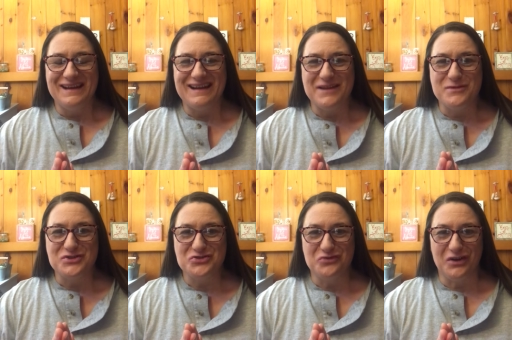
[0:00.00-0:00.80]
I
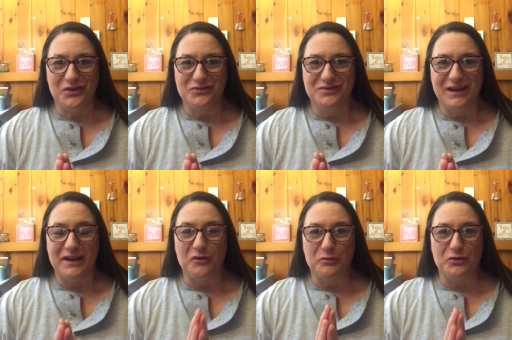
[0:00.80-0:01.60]
miss you all. I
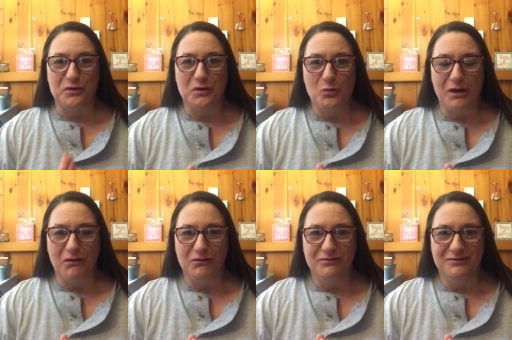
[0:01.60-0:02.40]
hope you're doing well.